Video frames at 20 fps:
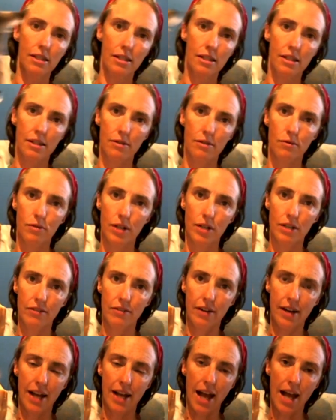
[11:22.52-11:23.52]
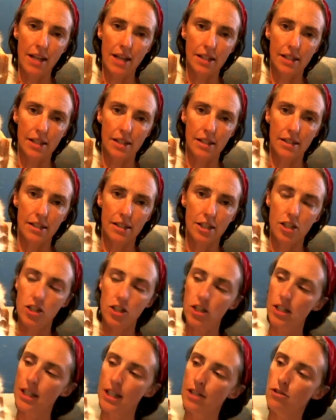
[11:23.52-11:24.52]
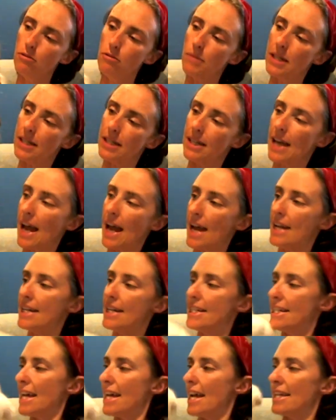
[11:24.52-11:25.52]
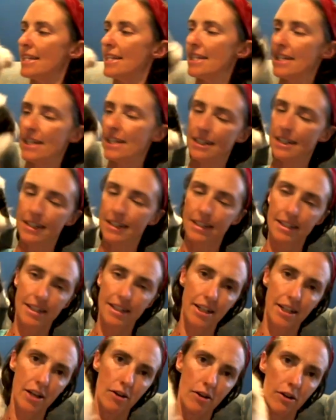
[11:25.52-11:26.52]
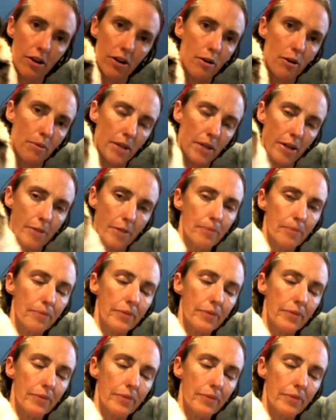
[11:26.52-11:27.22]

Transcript: is one of our cats this is little miss katie daisy there you go i got there